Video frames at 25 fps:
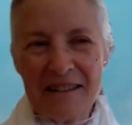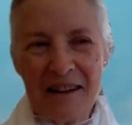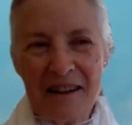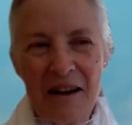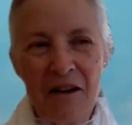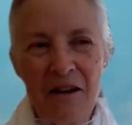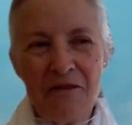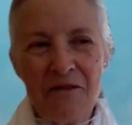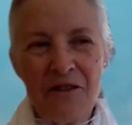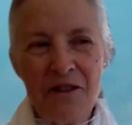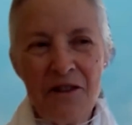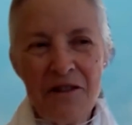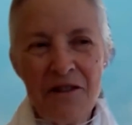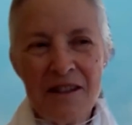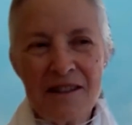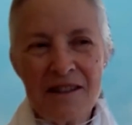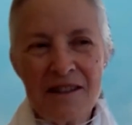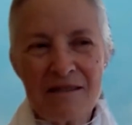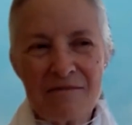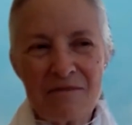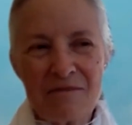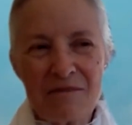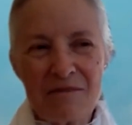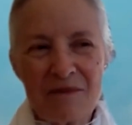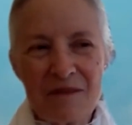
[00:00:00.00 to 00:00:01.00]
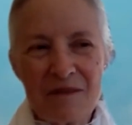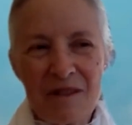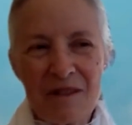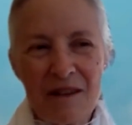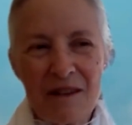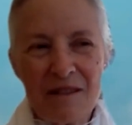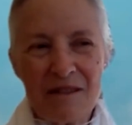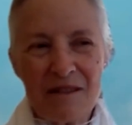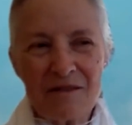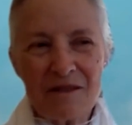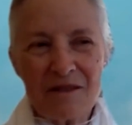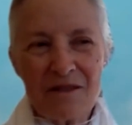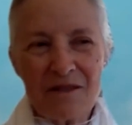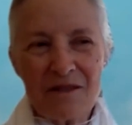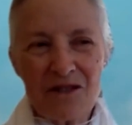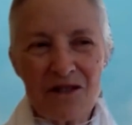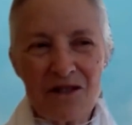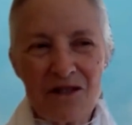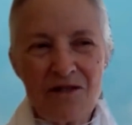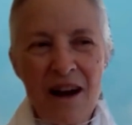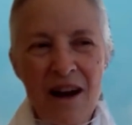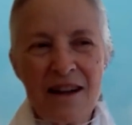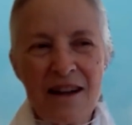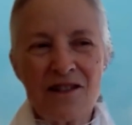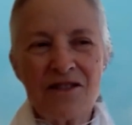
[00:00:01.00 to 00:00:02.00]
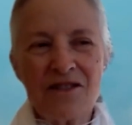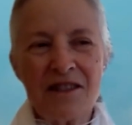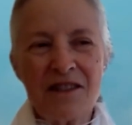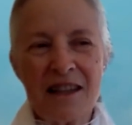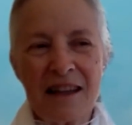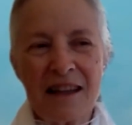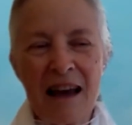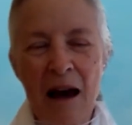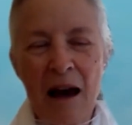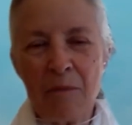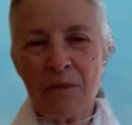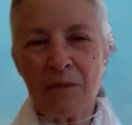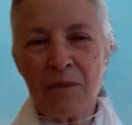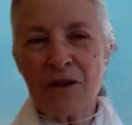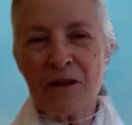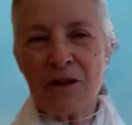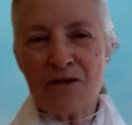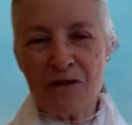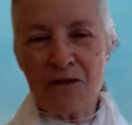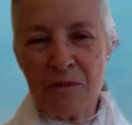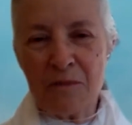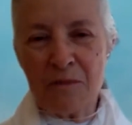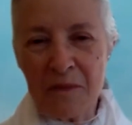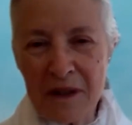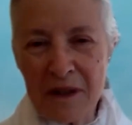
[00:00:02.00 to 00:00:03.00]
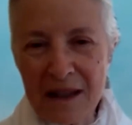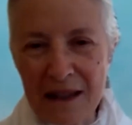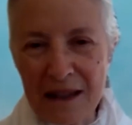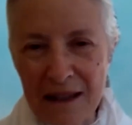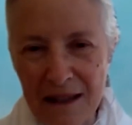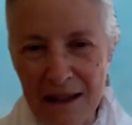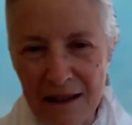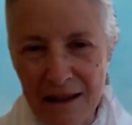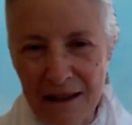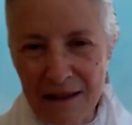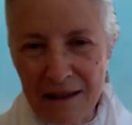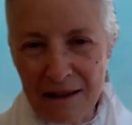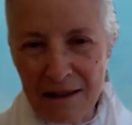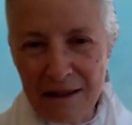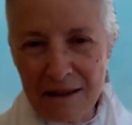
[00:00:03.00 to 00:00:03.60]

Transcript: a very strange thing happened to me,